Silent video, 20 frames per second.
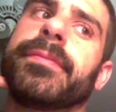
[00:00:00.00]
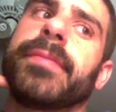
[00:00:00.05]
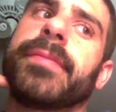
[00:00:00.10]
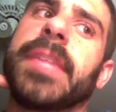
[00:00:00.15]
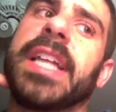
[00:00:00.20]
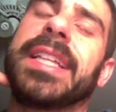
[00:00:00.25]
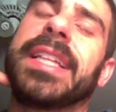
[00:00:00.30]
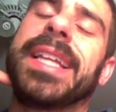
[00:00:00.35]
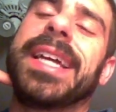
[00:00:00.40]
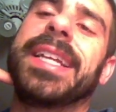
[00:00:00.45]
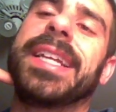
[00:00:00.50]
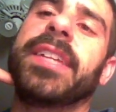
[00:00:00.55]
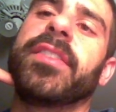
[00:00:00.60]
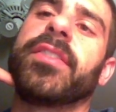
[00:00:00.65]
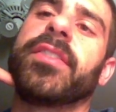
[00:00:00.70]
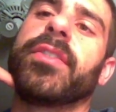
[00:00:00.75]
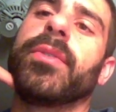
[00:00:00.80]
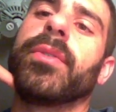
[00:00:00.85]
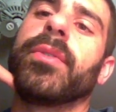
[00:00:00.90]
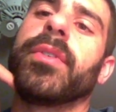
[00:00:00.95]
Lightning
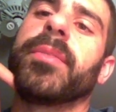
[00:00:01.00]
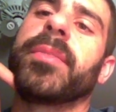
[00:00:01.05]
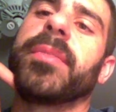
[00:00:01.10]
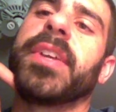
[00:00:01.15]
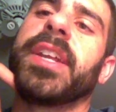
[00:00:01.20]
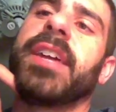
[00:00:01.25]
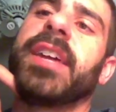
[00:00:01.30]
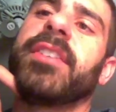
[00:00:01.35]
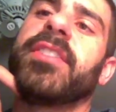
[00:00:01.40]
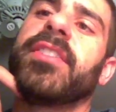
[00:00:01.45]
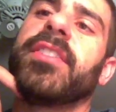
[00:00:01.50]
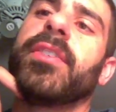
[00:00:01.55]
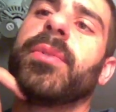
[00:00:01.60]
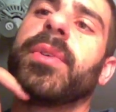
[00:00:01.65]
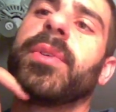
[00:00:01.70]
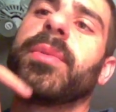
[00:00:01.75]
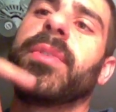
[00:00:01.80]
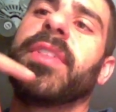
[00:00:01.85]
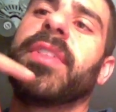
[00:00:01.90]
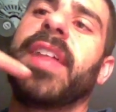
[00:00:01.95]
Storm, can I still
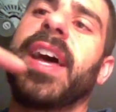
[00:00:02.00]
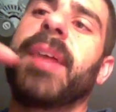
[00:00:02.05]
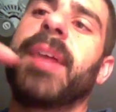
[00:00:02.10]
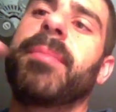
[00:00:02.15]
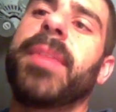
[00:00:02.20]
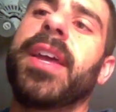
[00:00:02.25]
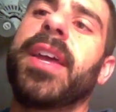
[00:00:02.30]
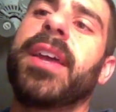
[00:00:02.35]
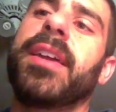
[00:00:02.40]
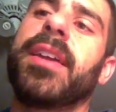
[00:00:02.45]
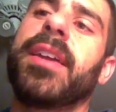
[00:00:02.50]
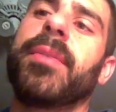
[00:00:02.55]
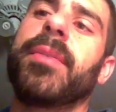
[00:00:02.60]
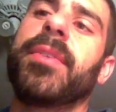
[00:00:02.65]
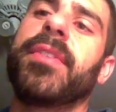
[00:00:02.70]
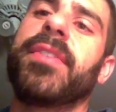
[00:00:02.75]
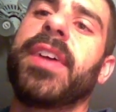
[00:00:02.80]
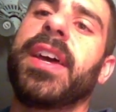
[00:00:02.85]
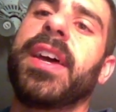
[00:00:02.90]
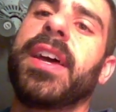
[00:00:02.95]
win with Lab Man? I would
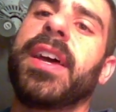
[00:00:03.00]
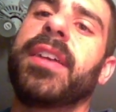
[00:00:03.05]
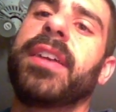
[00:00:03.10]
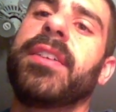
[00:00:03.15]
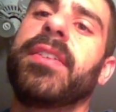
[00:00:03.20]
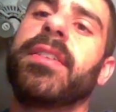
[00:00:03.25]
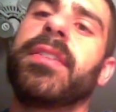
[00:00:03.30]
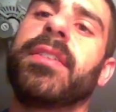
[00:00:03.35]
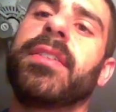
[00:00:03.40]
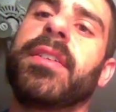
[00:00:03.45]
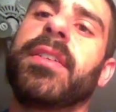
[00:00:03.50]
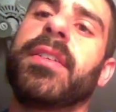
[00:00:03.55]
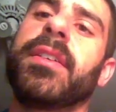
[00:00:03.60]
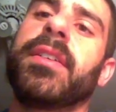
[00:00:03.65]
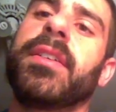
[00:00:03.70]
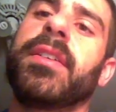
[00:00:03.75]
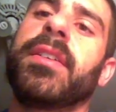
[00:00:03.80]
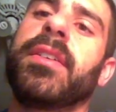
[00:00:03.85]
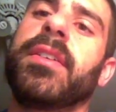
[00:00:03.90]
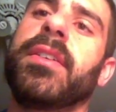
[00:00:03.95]
have had
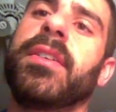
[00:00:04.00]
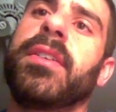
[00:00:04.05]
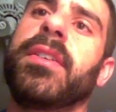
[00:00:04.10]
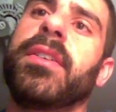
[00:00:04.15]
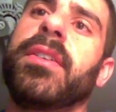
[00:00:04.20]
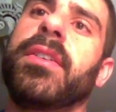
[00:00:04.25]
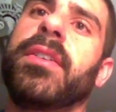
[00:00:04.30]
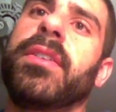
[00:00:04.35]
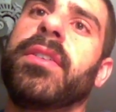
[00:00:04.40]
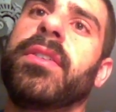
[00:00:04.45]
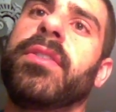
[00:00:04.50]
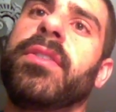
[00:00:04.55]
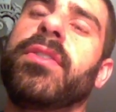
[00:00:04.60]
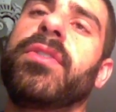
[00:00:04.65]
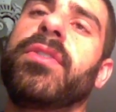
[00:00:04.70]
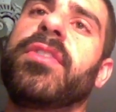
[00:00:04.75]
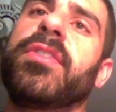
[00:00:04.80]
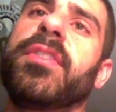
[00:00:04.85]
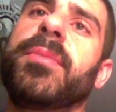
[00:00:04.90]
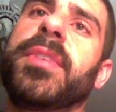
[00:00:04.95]

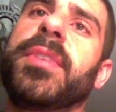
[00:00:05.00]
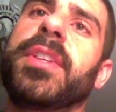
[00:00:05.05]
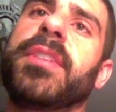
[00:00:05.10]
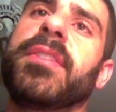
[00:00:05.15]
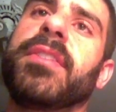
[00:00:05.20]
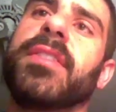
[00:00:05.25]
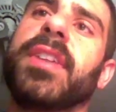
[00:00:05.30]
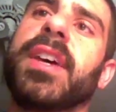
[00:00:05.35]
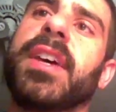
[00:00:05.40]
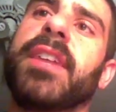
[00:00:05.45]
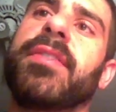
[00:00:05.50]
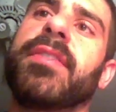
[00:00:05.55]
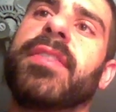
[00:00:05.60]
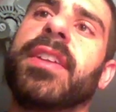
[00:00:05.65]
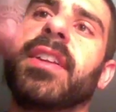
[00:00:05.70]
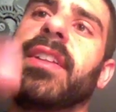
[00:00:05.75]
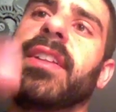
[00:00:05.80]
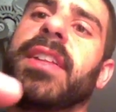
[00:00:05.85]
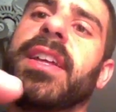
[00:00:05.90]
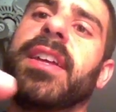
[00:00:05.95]
2 Simians left
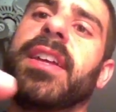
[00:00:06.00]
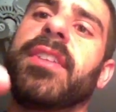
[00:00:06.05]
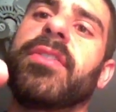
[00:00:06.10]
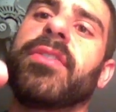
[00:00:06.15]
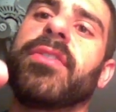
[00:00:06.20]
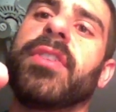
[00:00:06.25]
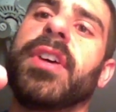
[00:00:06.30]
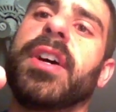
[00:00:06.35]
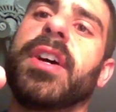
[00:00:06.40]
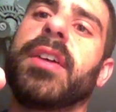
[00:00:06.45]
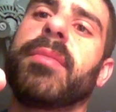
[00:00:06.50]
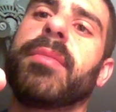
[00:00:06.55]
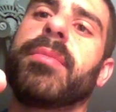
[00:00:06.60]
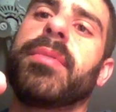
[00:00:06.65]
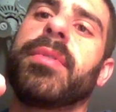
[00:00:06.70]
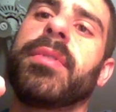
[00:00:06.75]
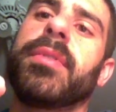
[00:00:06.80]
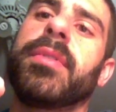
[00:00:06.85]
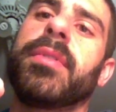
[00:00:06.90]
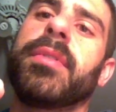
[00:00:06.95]
and a land drop.
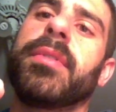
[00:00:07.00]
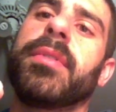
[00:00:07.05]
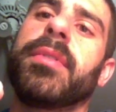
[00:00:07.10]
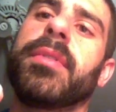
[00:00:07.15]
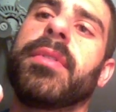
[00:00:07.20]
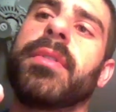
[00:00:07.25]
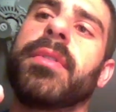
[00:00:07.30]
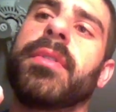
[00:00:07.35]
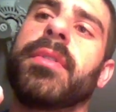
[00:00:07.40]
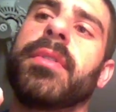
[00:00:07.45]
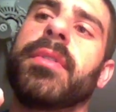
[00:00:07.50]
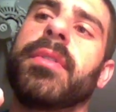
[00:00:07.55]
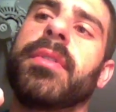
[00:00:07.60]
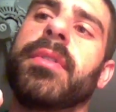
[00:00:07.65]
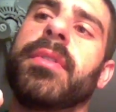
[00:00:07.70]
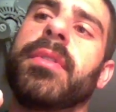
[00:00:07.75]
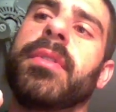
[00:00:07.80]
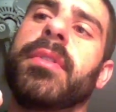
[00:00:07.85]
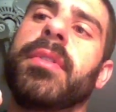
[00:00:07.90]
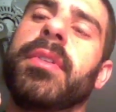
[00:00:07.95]

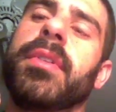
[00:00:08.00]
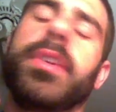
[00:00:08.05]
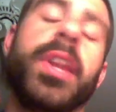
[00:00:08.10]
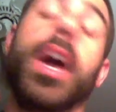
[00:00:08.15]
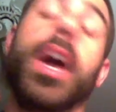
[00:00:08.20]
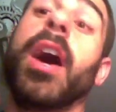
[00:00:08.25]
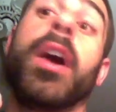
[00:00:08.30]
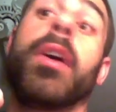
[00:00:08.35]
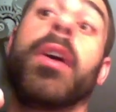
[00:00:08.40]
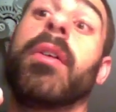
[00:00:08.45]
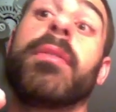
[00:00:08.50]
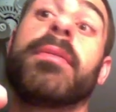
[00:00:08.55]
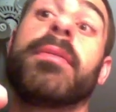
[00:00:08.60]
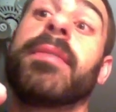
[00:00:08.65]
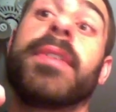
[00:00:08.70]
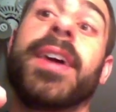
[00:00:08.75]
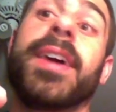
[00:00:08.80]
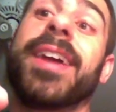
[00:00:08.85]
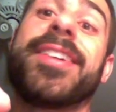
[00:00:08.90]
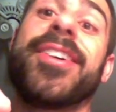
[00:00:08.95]
No,
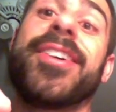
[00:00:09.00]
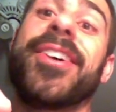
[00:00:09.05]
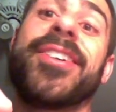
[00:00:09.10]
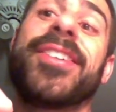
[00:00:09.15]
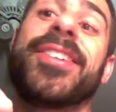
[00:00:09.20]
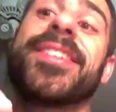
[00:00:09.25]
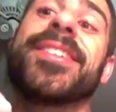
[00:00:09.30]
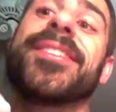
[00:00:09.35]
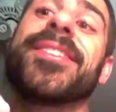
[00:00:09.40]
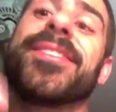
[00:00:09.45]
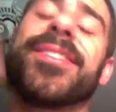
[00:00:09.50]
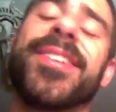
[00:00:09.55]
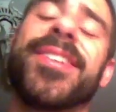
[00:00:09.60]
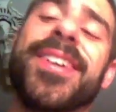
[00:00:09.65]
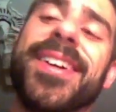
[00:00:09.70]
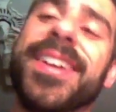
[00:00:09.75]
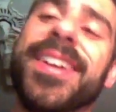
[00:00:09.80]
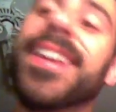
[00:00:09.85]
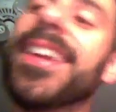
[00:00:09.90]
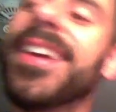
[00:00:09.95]
I couldn't have
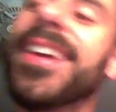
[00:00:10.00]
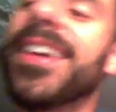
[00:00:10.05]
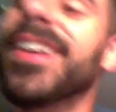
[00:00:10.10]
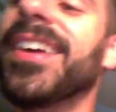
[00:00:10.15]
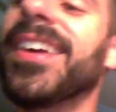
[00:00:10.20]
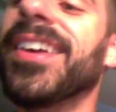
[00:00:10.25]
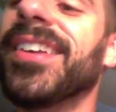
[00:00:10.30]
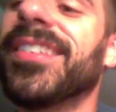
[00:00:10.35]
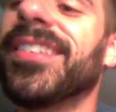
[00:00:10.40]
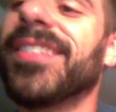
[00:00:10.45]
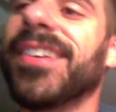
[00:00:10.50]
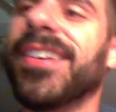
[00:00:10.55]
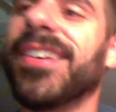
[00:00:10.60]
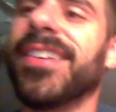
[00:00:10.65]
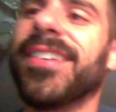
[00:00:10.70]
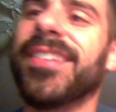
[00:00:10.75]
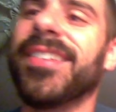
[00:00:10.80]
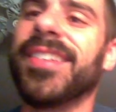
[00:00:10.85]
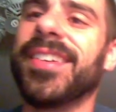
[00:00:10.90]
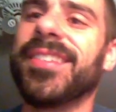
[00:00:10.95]
won.
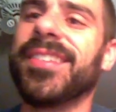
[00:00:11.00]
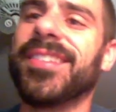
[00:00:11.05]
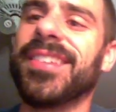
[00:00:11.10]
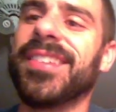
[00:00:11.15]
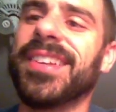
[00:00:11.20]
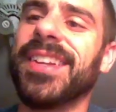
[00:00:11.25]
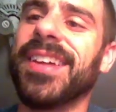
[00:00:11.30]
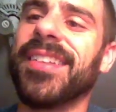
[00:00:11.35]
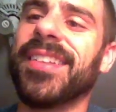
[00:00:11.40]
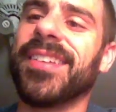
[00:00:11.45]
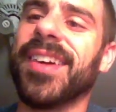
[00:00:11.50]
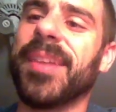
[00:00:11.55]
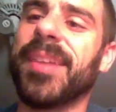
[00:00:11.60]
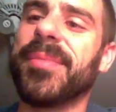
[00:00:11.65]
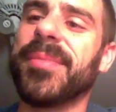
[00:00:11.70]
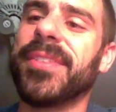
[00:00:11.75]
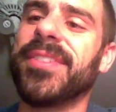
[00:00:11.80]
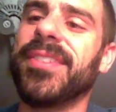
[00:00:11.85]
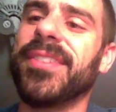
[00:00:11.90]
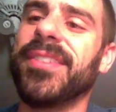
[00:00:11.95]
So there was another
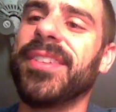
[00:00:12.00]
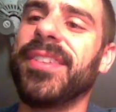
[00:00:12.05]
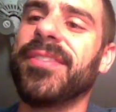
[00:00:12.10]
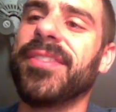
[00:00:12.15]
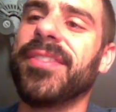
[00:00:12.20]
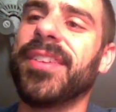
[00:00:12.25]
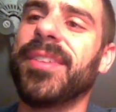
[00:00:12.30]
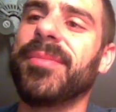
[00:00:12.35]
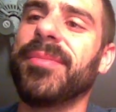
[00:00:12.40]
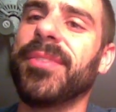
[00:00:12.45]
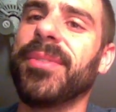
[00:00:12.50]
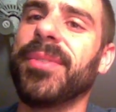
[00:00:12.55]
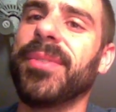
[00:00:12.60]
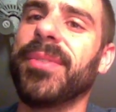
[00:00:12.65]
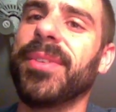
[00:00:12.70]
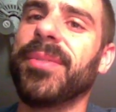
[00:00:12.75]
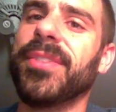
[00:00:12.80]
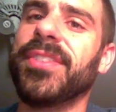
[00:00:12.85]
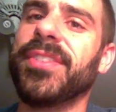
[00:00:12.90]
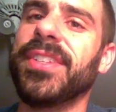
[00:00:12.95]
opportunity for him to
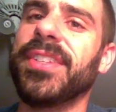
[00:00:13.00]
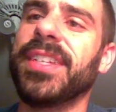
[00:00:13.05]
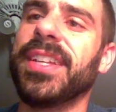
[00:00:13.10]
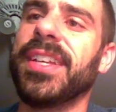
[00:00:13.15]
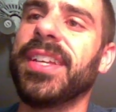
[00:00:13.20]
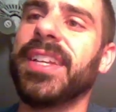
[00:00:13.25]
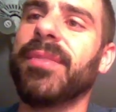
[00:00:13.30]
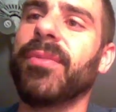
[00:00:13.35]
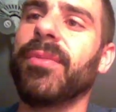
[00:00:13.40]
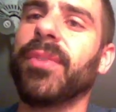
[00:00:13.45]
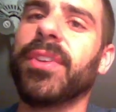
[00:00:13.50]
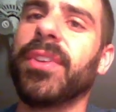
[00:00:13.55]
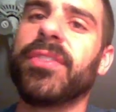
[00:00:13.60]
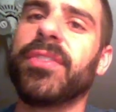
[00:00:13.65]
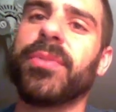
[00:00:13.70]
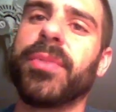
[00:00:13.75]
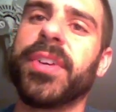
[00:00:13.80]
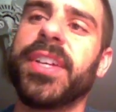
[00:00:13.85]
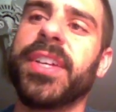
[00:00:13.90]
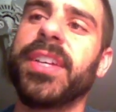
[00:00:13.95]
win, which he didn't. Once
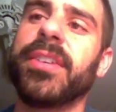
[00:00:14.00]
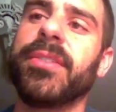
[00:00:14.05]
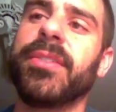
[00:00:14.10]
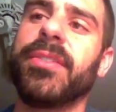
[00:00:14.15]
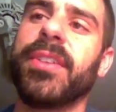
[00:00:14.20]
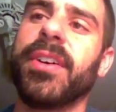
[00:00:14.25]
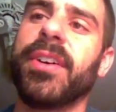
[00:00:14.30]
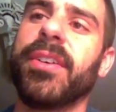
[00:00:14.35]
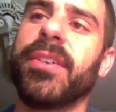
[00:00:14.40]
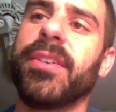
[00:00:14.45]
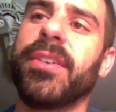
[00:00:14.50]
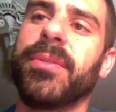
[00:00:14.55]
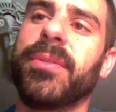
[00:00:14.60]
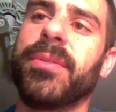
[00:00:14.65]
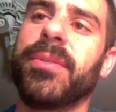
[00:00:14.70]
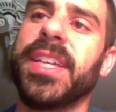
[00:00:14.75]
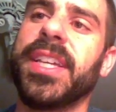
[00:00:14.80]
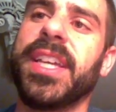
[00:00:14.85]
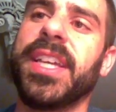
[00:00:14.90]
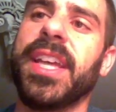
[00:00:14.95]
we're here, though,
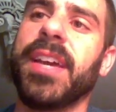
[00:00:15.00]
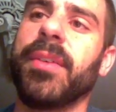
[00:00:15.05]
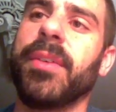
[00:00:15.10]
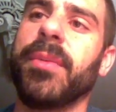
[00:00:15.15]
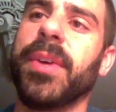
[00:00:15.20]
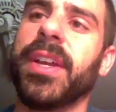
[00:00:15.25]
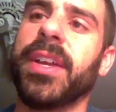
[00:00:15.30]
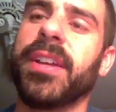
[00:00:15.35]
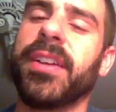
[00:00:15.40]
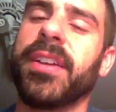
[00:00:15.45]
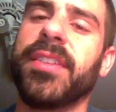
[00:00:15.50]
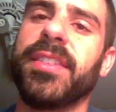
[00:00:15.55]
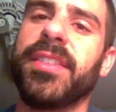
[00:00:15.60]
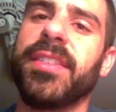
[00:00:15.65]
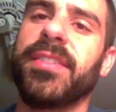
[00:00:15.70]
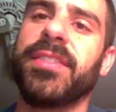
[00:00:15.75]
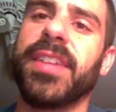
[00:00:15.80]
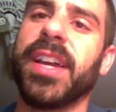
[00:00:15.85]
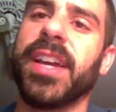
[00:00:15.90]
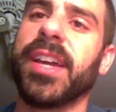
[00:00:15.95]
he can't win because
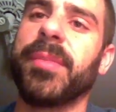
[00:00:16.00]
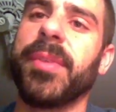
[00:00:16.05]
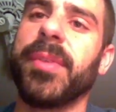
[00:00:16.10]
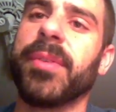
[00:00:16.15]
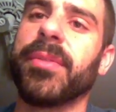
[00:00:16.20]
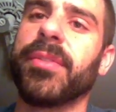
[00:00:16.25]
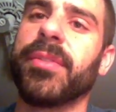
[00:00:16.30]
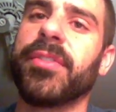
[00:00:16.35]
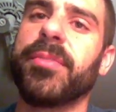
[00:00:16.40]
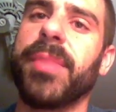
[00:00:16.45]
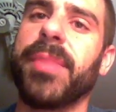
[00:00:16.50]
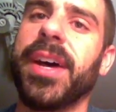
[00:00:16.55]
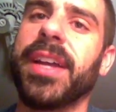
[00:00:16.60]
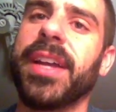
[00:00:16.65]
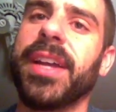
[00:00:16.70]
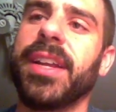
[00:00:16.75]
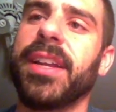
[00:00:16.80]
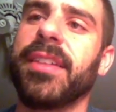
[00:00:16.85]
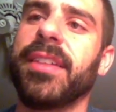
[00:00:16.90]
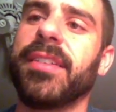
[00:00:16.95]
he's not going to be able to respond
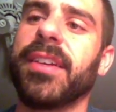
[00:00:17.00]
to anything